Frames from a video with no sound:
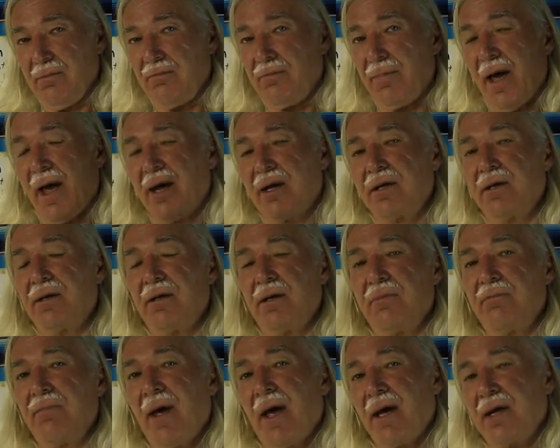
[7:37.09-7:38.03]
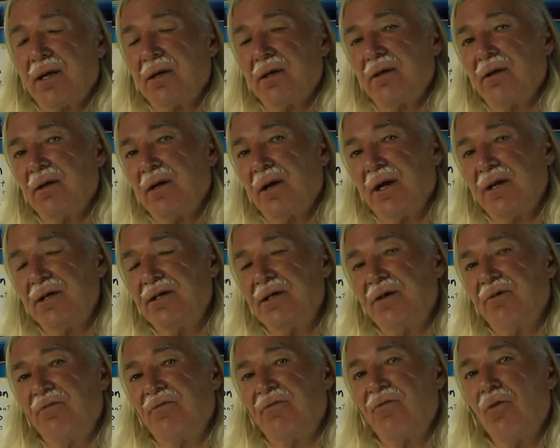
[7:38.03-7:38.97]
back in the
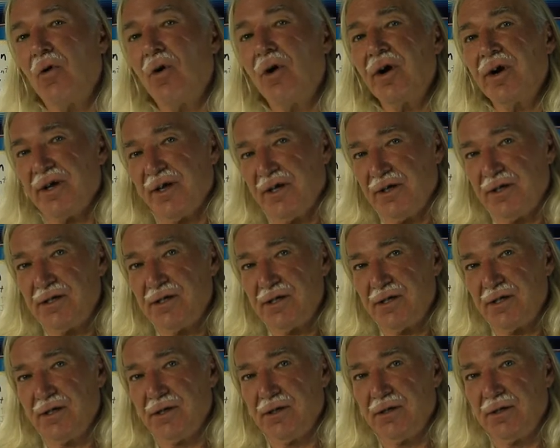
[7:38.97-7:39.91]
1940s.